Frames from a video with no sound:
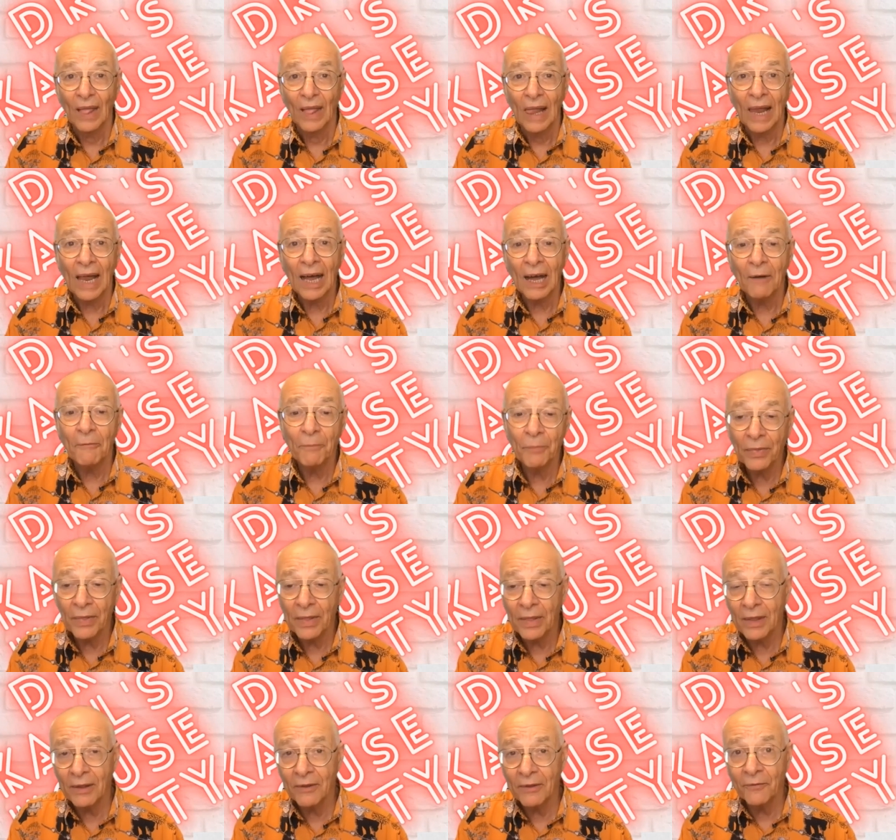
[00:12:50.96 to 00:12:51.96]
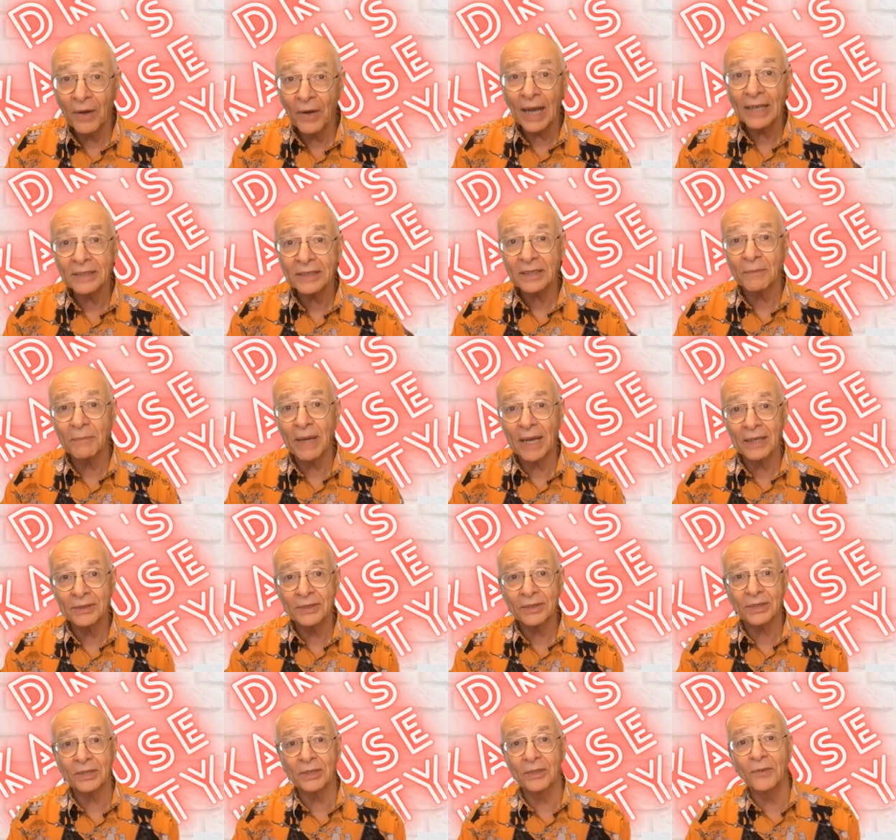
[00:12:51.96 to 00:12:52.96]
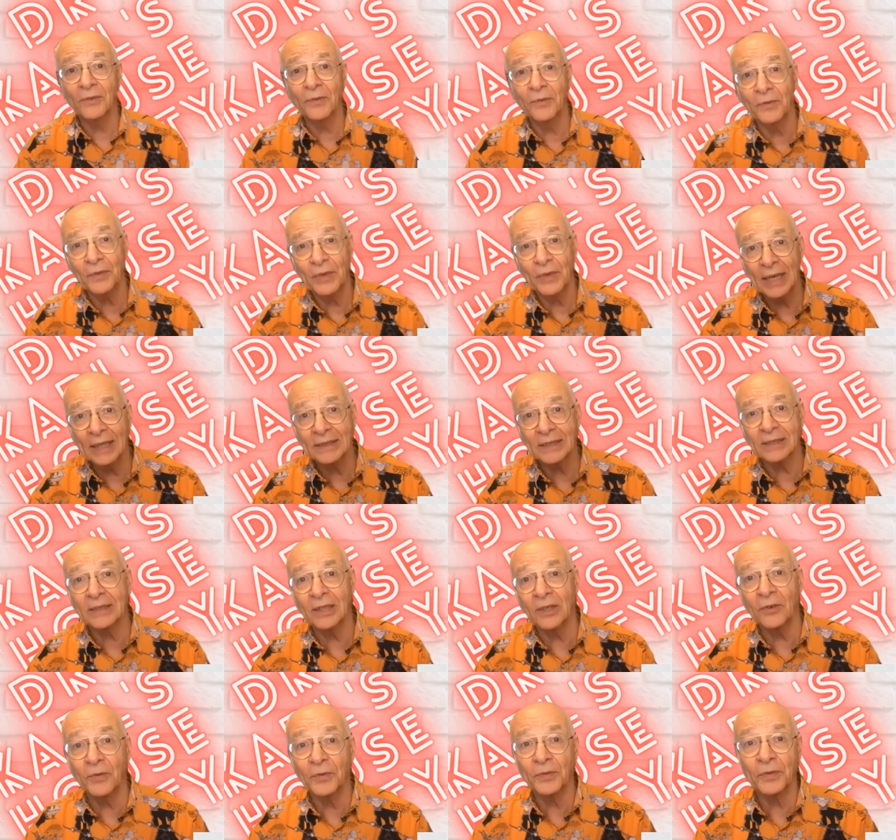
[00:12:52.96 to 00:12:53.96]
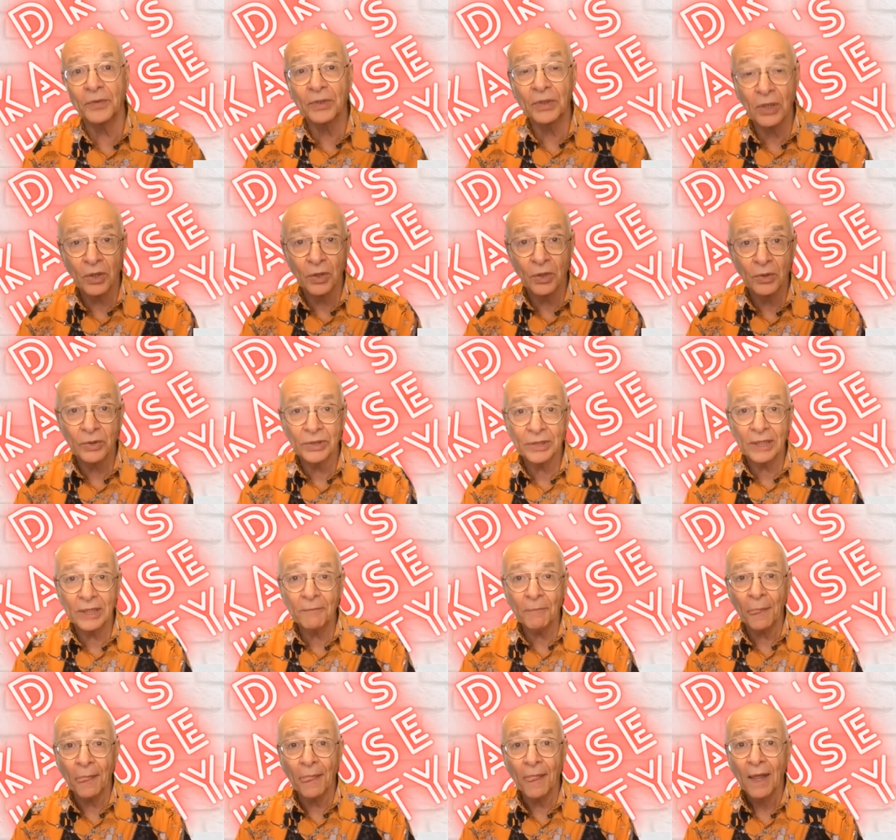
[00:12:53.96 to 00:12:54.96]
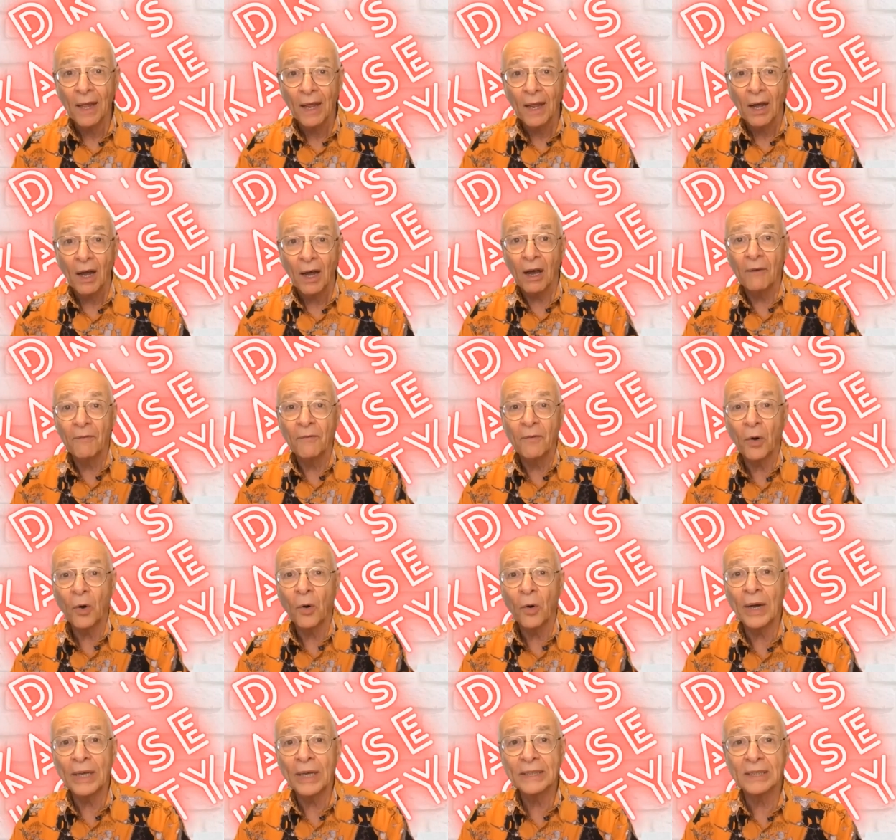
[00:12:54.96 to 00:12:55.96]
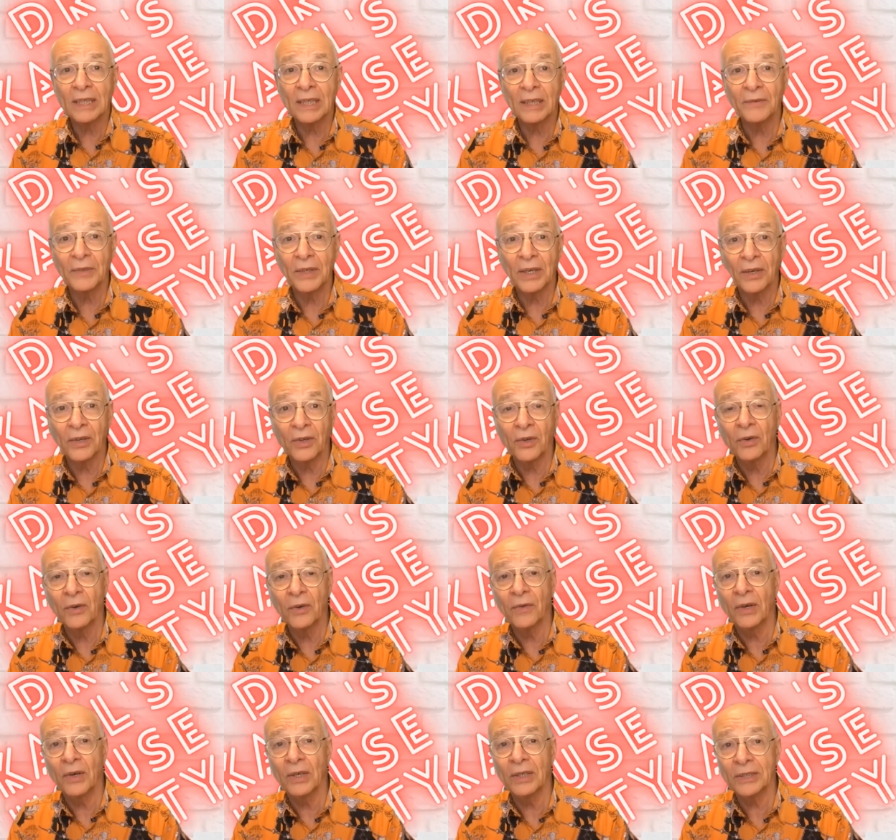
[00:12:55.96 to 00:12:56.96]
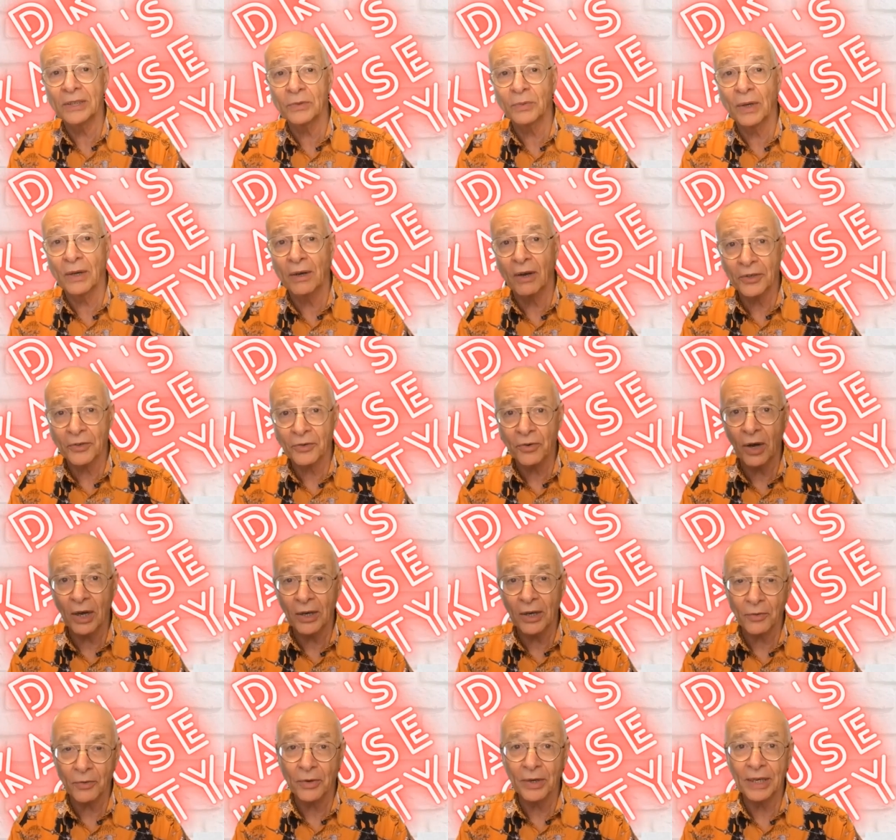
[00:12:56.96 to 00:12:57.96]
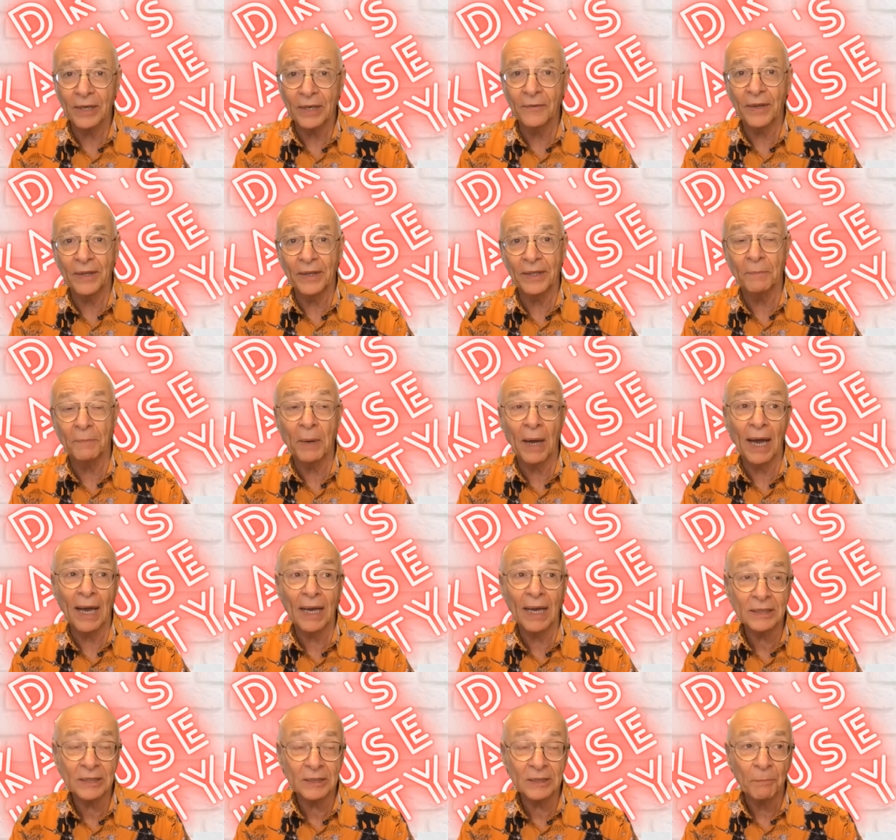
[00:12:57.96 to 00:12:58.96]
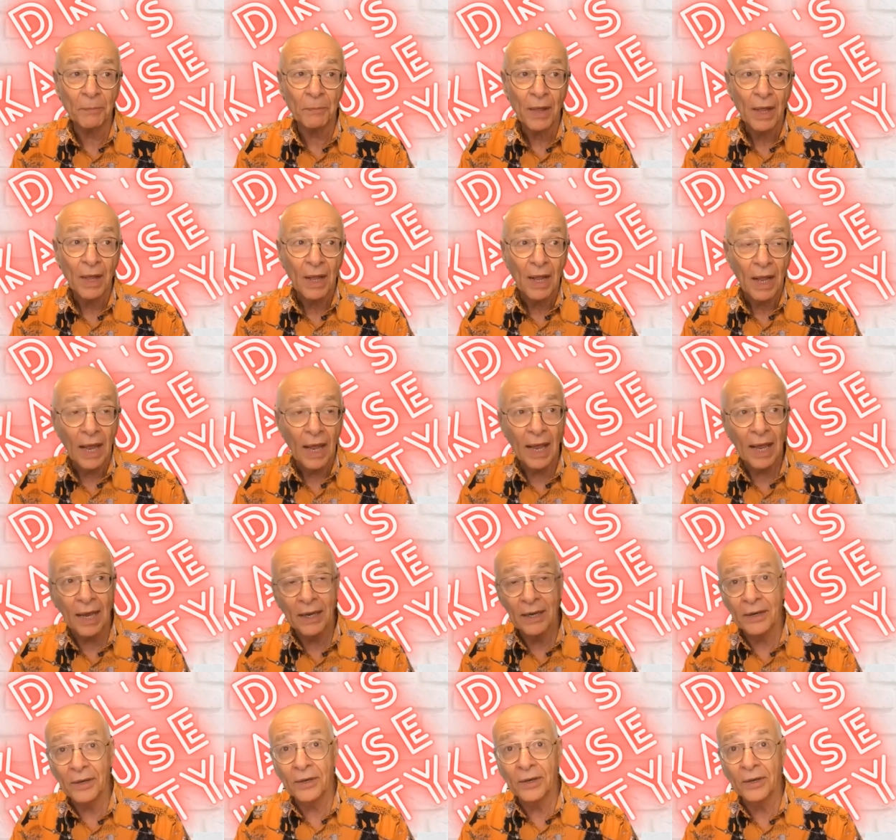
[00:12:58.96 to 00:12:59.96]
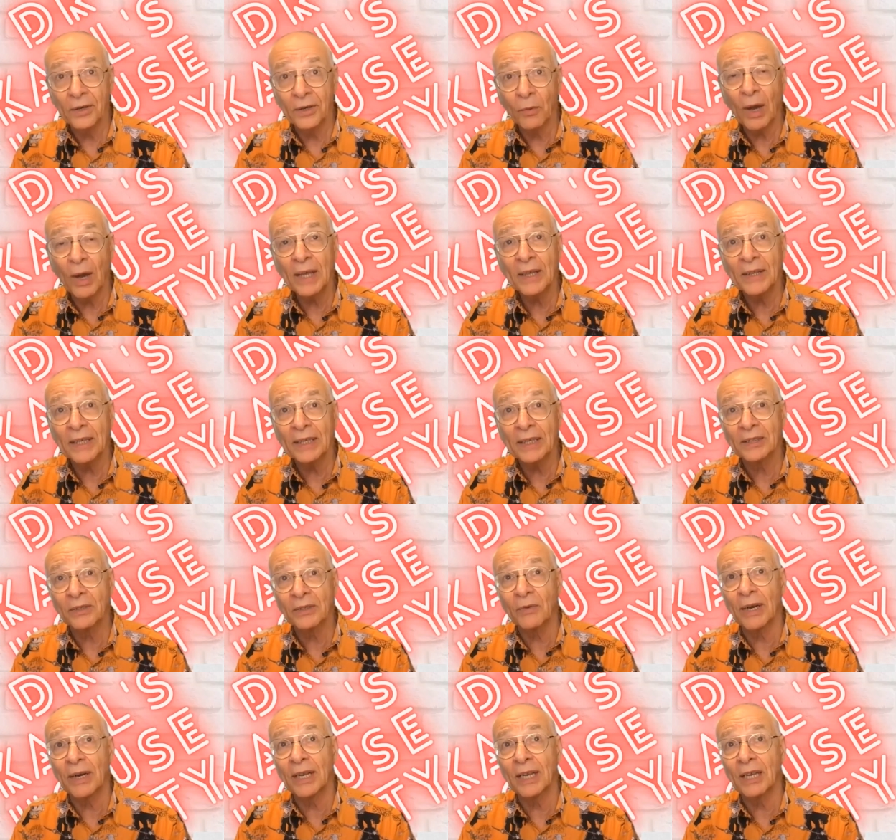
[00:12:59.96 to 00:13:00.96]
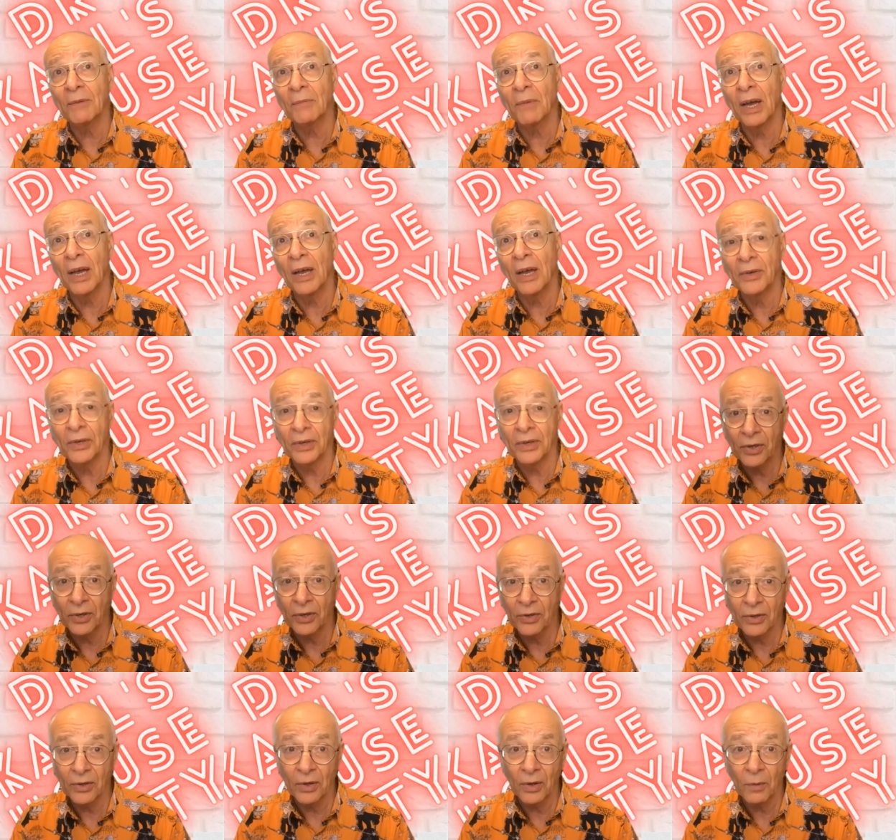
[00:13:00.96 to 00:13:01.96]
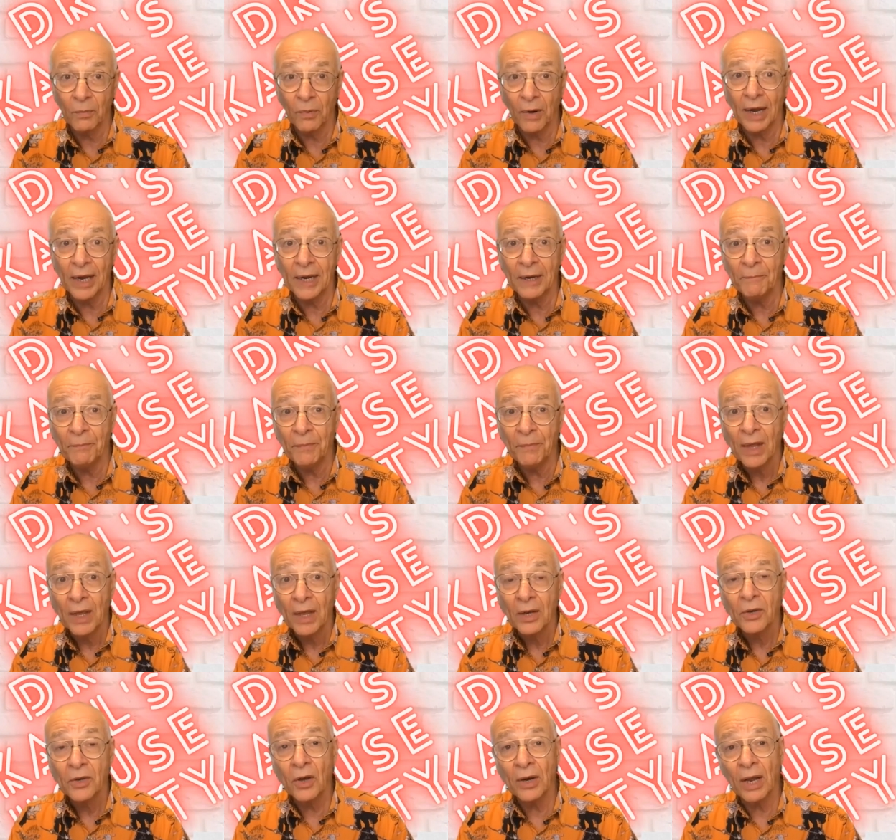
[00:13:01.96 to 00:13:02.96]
Vast amounts of self-delusion. I've always lived in a universe where I try to reinvent the past. And the way things are running in my own internal brain, not